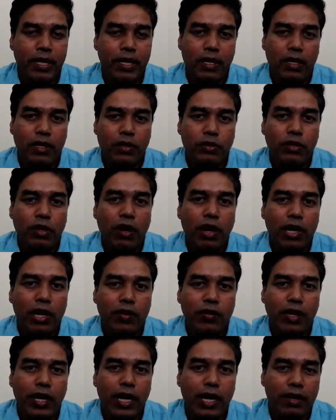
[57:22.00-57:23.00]
So all you
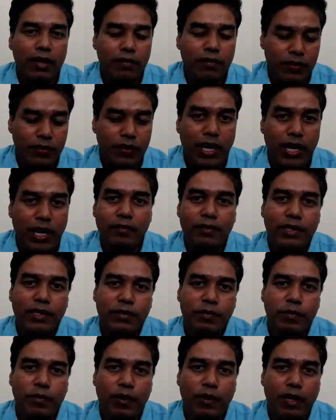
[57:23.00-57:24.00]
have this
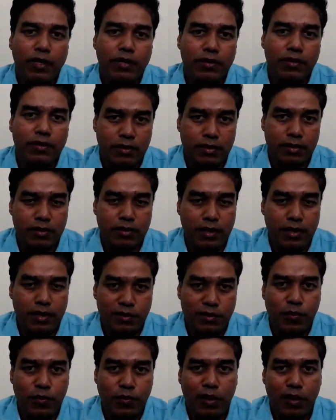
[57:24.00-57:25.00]
box, a
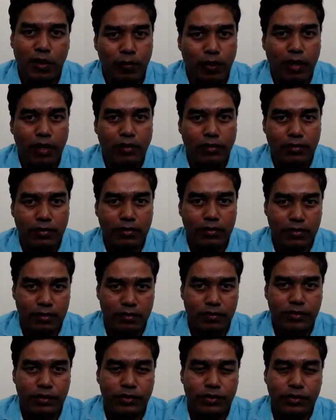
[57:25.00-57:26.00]
small box,
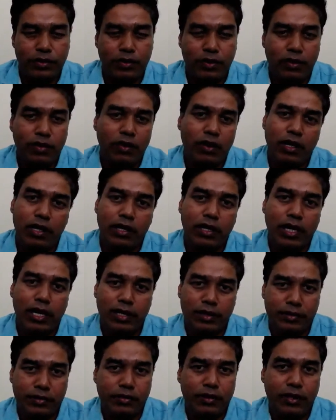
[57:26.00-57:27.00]
which we call the
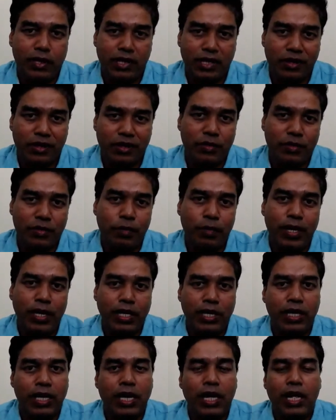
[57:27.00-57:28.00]
ultrasonic equipment,
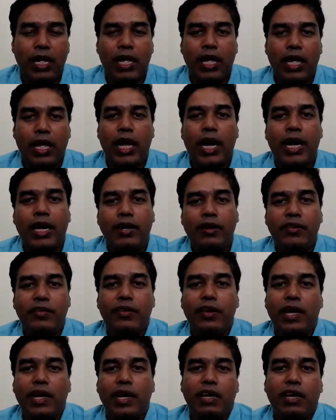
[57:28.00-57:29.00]
and you
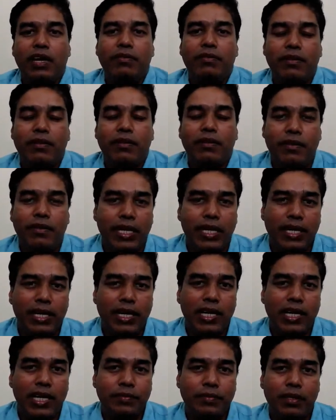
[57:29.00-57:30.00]
have different
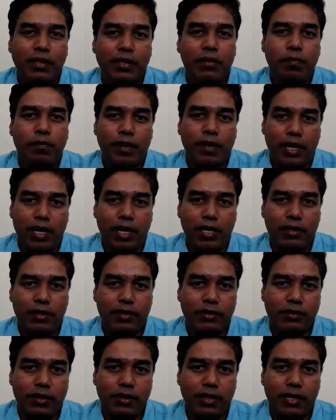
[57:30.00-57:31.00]
types of
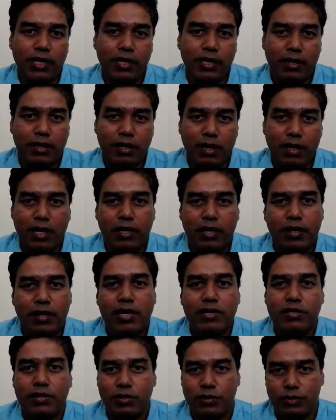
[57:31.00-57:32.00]
ultrasonic
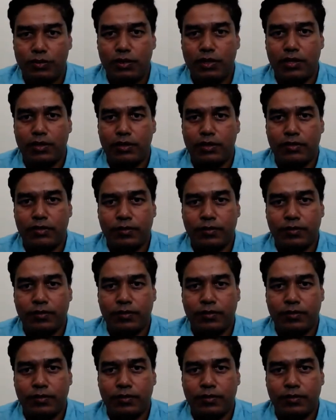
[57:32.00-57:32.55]
transducers.